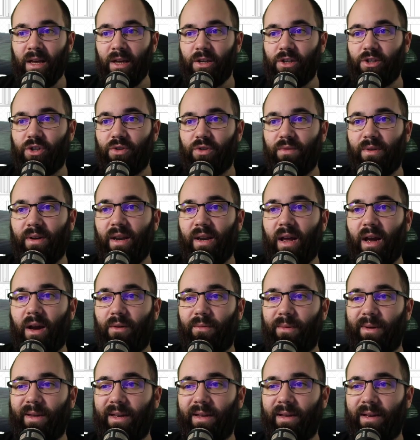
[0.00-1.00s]
So now
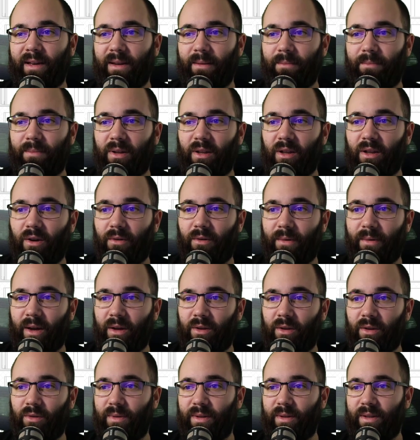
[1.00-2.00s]
we can kind of play
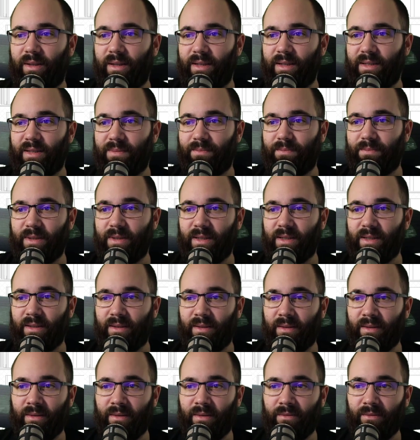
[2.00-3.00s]
around with this,
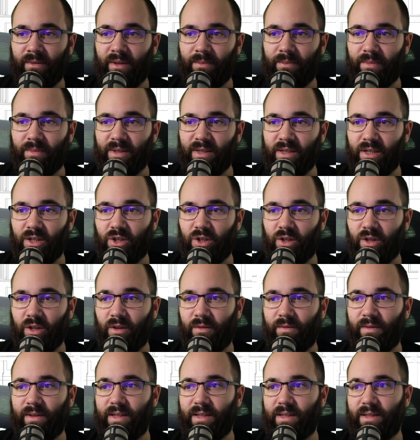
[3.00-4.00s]
with the positioning
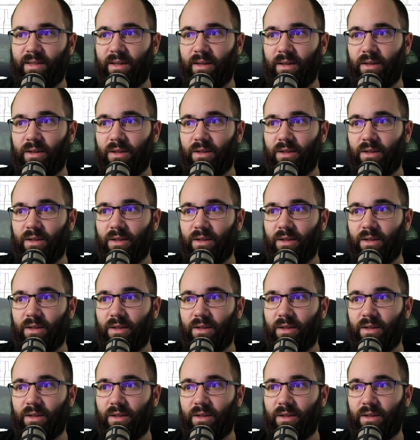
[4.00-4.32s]
of this thing.